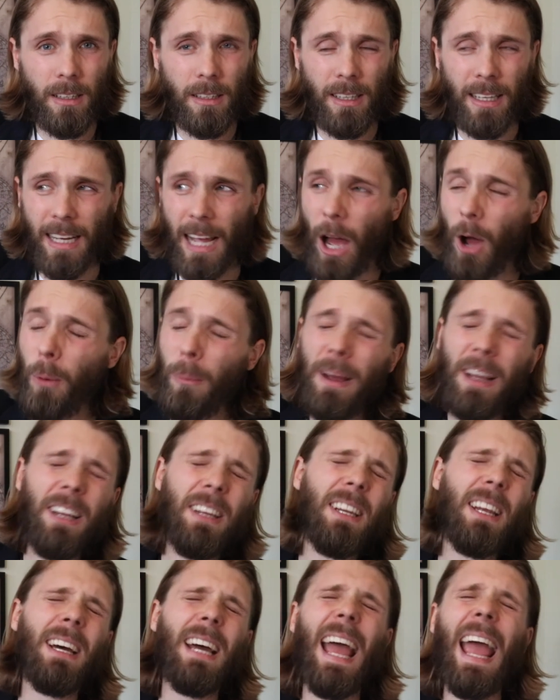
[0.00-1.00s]
Like, how am I
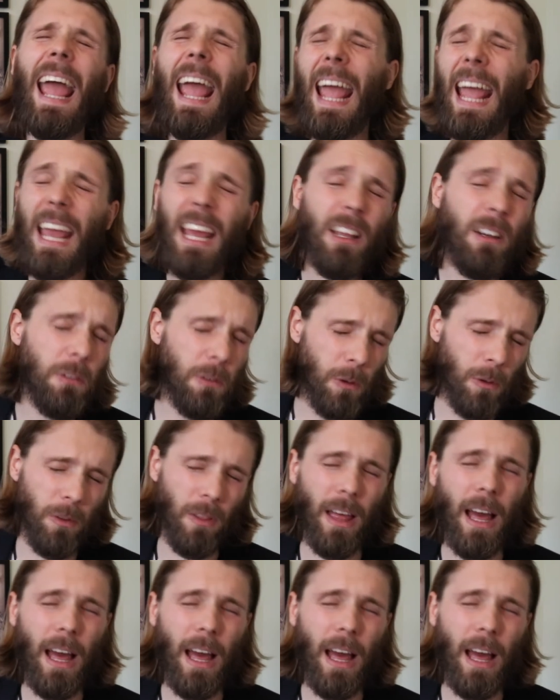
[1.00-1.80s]
going to handle